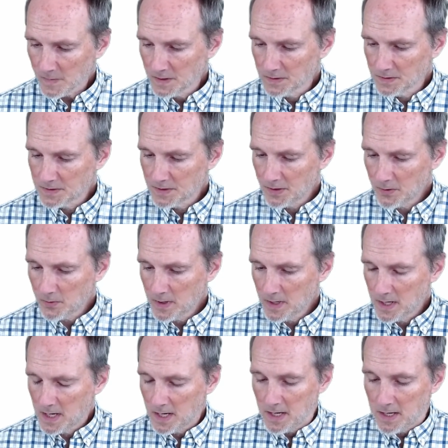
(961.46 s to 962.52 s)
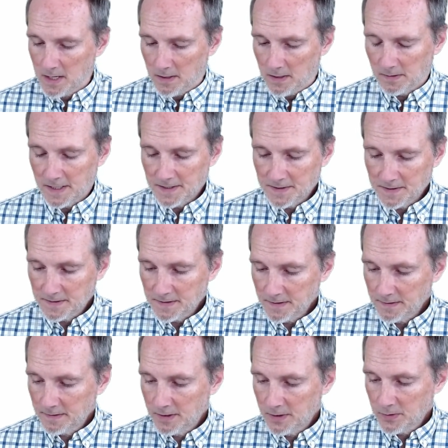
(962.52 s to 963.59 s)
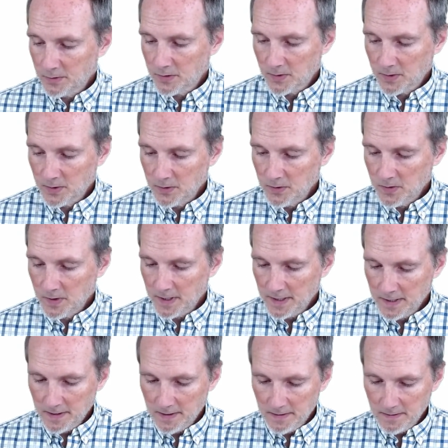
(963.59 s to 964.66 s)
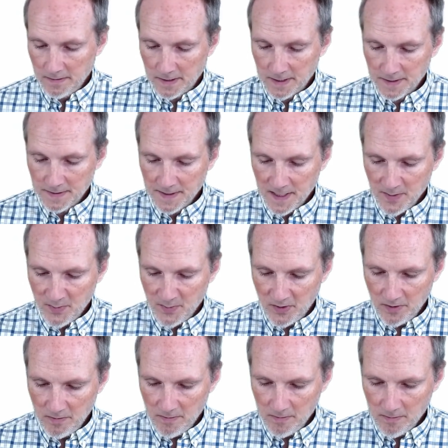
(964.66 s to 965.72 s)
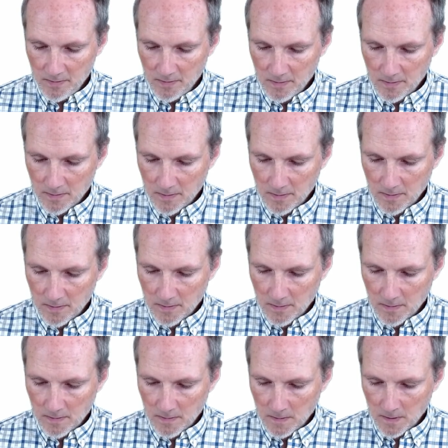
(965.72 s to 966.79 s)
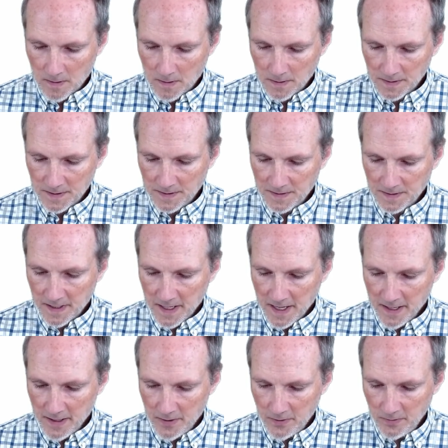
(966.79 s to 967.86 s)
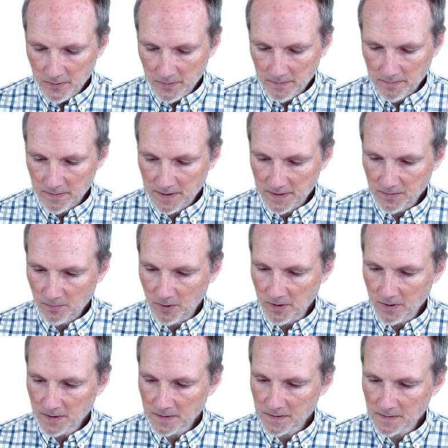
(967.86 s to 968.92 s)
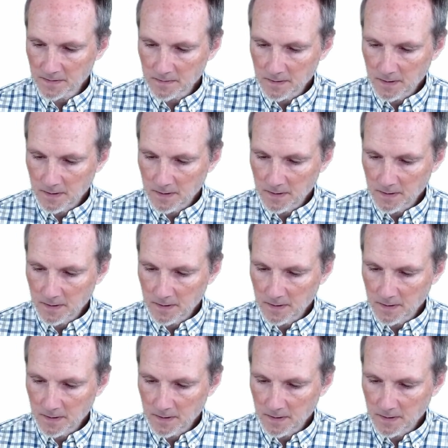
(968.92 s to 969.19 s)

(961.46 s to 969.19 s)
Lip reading: So let's go through an example to see how this works.